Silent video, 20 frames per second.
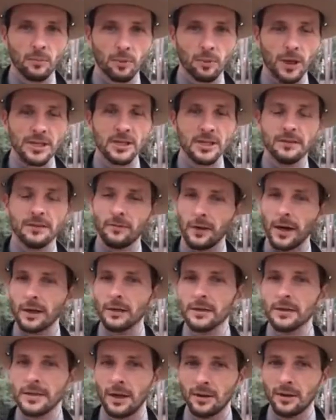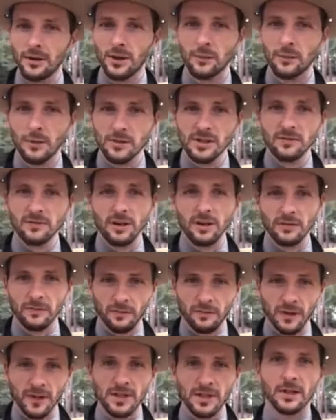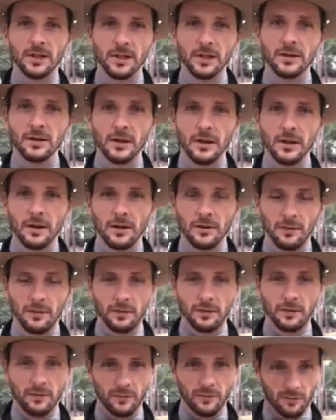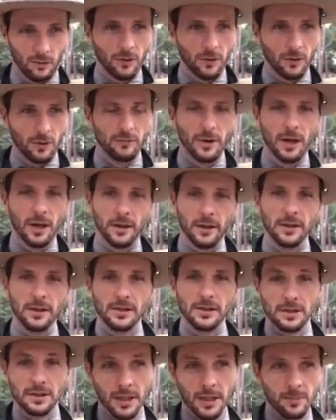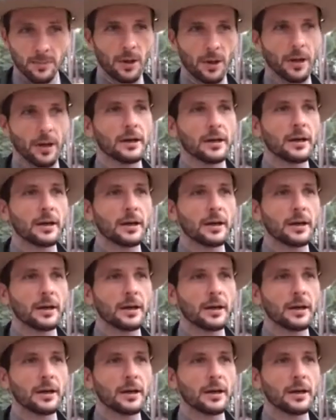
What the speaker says: President Franklin Delano Roosevelt visited Fort Raleigh State Park,